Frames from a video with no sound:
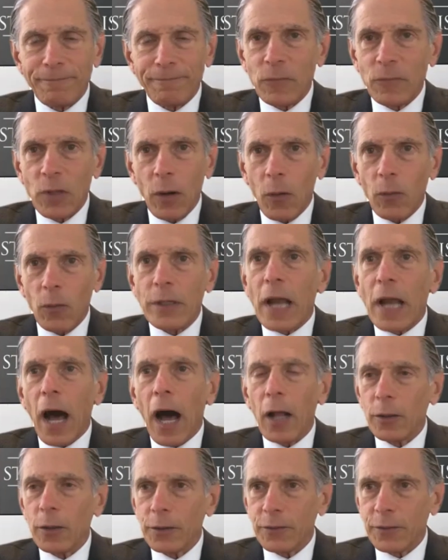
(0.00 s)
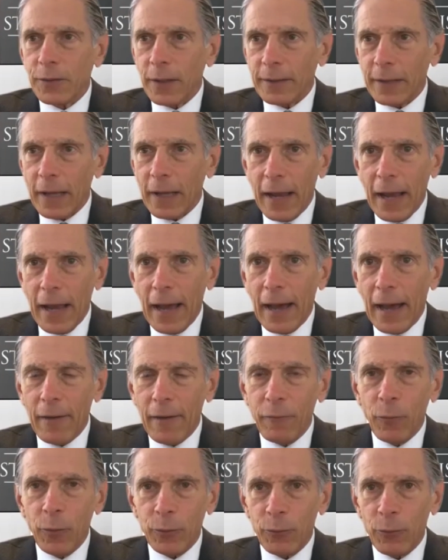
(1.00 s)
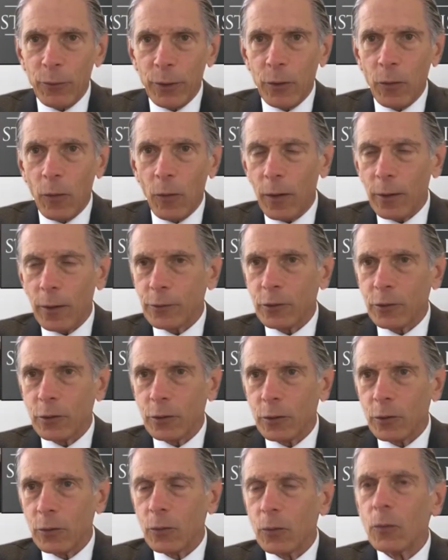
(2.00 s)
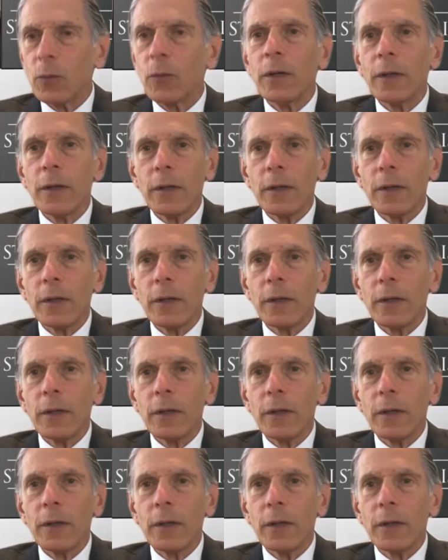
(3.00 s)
knowledge that they have with regard to